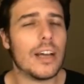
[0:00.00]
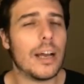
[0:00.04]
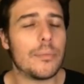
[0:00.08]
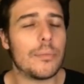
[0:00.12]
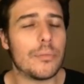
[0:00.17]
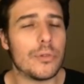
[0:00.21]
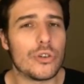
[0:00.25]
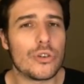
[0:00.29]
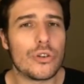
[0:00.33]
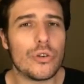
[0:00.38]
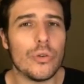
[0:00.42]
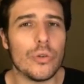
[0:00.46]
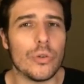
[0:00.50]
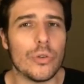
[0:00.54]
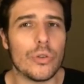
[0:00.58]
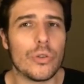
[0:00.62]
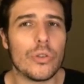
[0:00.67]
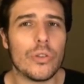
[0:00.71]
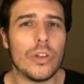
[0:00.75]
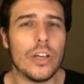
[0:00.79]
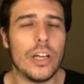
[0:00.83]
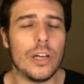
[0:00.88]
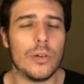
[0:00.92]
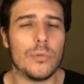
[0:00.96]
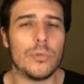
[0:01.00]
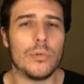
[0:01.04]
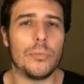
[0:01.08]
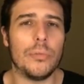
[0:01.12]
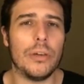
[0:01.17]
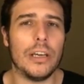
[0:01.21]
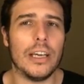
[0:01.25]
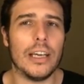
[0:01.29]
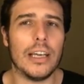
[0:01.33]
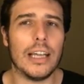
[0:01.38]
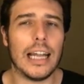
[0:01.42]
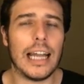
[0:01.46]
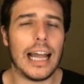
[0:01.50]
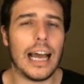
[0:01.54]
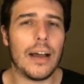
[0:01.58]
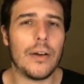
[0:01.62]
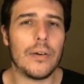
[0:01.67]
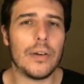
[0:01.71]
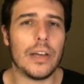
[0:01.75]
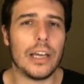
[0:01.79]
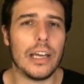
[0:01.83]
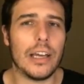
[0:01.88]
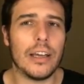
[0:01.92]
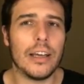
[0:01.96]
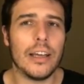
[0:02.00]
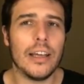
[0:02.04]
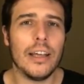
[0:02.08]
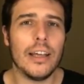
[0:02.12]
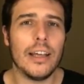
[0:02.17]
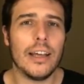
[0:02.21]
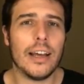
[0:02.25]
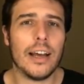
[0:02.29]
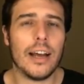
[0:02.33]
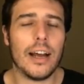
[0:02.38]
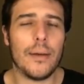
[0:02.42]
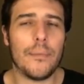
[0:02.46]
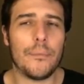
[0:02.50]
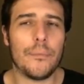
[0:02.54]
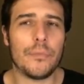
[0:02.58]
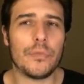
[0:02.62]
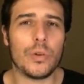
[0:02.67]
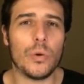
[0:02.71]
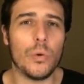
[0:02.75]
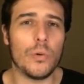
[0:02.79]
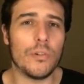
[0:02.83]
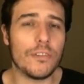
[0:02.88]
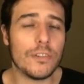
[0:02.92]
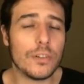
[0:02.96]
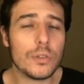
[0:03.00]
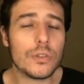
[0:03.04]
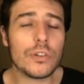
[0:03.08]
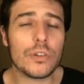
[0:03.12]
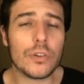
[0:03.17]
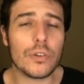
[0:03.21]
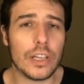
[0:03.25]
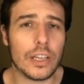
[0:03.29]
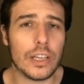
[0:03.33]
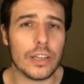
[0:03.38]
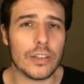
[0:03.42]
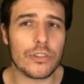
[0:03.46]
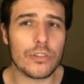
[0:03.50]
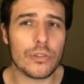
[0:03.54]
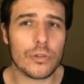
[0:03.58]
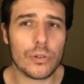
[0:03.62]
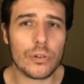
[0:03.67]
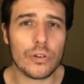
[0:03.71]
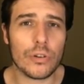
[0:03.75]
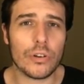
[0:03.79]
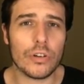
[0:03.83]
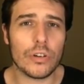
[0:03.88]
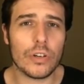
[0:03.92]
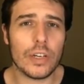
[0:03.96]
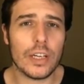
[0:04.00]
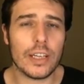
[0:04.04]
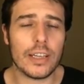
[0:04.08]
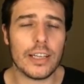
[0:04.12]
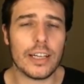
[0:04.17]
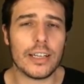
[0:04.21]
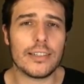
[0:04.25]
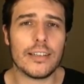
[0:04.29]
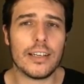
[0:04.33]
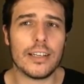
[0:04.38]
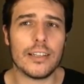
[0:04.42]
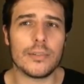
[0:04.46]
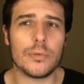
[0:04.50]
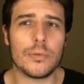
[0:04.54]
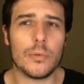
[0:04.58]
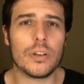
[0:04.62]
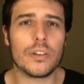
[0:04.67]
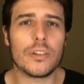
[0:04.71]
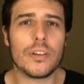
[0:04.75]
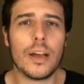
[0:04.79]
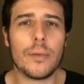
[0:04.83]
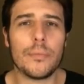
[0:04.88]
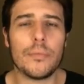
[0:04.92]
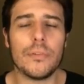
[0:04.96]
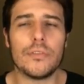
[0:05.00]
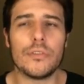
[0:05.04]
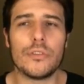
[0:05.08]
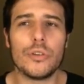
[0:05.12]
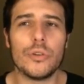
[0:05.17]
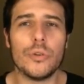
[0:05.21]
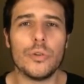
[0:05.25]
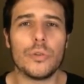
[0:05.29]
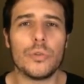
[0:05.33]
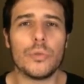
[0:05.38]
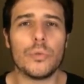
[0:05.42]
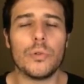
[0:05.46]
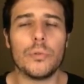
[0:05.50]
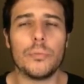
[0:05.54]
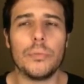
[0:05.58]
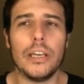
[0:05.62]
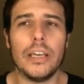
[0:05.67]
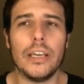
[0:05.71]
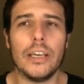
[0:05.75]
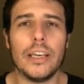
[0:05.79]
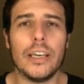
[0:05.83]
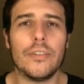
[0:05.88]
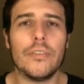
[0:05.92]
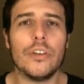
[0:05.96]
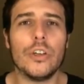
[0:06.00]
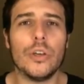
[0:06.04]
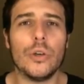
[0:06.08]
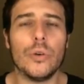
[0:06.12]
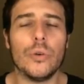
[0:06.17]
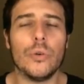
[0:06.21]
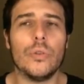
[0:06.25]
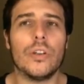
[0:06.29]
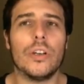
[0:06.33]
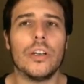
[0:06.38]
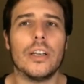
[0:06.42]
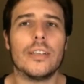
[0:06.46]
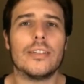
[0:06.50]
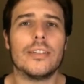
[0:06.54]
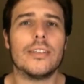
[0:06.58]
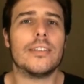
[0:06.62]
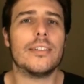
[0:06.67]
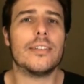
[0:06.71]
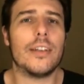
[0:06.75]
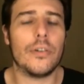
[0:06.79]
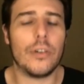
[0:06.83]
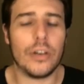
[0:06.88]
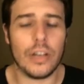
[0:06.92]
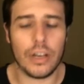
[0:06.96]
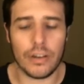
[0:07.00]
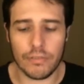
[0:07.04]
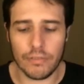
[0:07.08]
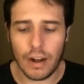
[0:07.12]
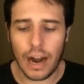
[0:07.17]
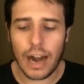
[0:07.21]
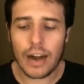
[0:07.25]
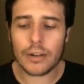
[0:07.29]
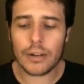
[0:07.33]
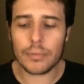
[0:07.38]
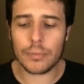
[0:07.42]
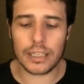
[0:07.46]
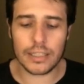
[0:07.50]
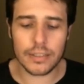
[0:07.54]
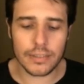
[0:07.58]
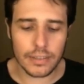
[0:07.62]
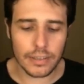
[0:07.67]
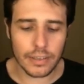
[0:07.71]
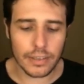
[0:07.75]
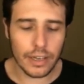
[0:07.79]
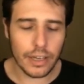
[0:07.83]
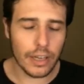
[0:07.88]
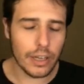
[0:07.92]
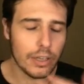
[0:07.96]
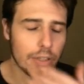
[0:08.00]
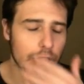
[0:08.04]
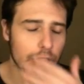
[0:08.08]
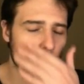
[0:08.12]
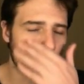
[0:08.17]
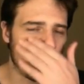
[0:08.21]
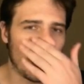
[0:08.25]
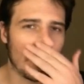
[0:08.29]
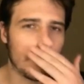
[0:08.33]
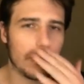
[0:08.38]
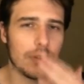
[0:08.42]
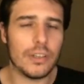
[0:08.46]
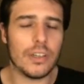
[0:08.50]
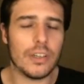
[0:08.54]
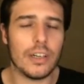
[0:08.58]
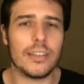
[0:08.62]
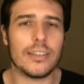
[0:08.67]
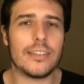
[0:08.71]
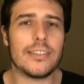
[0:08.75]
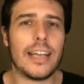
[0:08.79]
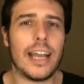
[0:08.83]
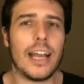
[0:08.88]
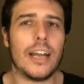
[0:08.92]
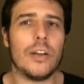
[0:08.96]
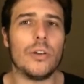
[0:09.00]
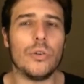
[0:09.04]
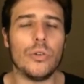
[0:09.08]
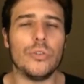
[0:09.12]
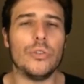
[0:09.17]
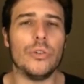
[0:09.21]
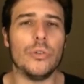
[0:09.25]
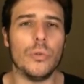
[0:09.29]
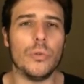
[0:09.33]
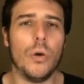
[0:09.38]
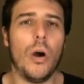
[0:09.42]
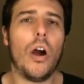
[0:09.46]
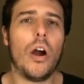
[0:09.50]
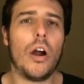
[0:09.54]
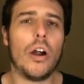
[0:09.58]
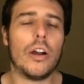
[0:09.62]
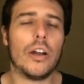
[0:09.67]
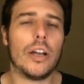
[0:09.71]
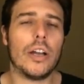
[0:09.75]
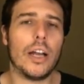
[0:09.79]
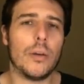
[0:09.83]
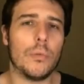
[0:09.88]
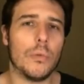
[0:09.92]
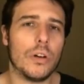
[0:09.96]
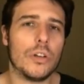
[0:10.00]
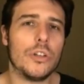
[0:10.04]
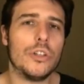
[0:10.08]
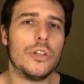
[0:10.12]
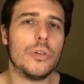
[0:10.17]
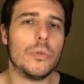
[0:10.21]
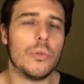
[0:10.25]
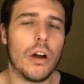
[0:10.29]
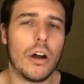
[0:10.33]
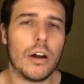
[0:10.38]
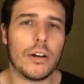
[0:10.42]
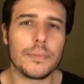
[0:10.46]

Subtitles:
of truth it will be allowing or filtering this through, in that sense. What type of truth will be giving you the necessary environment to be able to understand who you are and what you are.